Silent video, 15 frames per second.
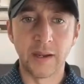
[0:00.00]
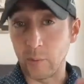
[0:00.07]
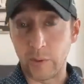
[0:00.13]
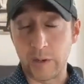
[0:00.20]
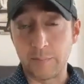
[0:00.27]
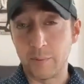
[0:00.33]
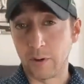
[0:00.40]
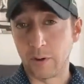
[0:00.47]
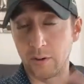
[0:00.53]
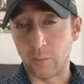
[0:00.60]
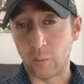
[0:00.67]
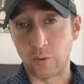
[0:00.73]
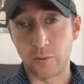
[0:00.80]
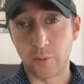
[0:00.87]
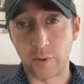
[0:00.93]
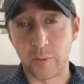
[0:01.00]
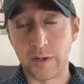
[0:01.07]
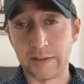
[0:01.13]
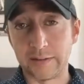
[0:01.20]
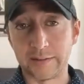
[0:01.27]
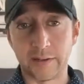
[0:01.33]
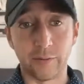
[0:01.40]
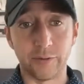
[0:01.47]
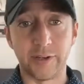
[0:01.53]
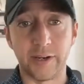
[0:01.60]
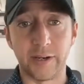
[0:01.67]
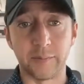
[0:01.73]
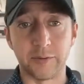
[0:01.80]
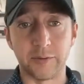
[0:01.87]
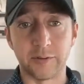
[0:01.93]
Great book, worth rereading several
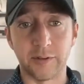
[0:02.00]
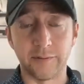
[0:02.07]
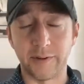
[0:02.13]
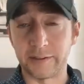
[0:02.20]
times.